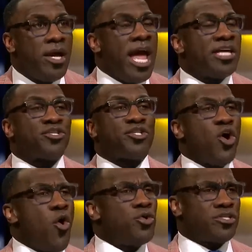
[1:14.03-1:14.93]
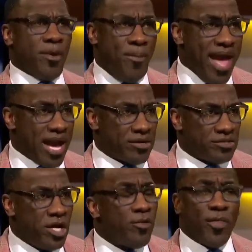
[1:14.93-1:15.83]
as soon as the
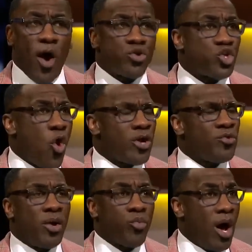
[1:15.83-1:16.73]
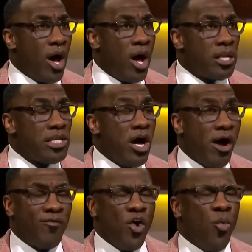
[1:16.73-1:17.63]
Packers thought Jordan Love